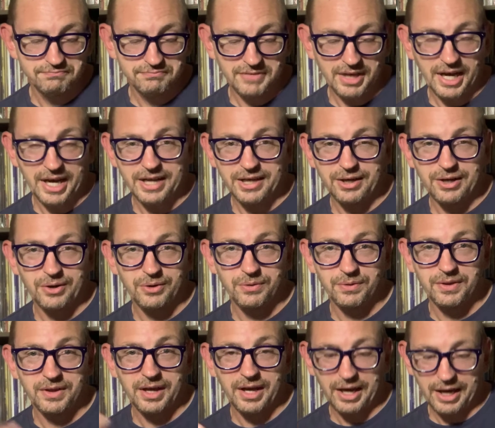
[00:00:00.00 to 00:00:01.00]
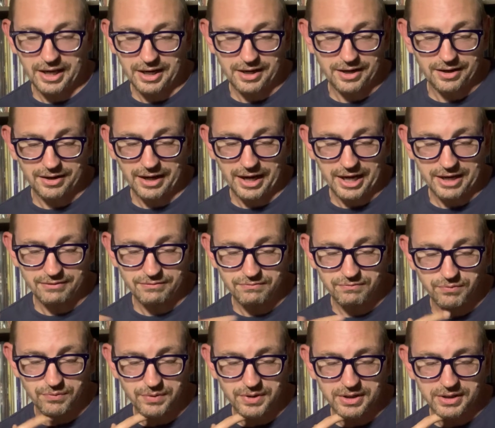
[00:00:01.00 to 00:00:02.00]
I know that, and I
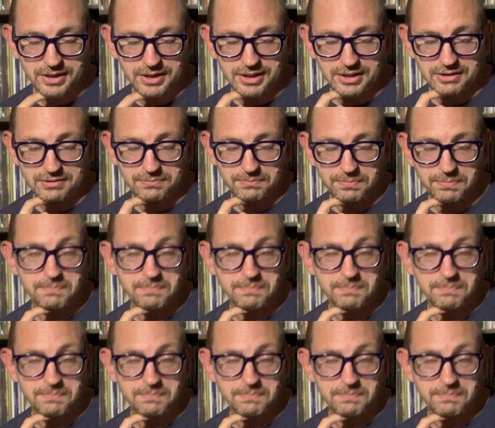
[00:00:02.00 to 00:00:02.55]
really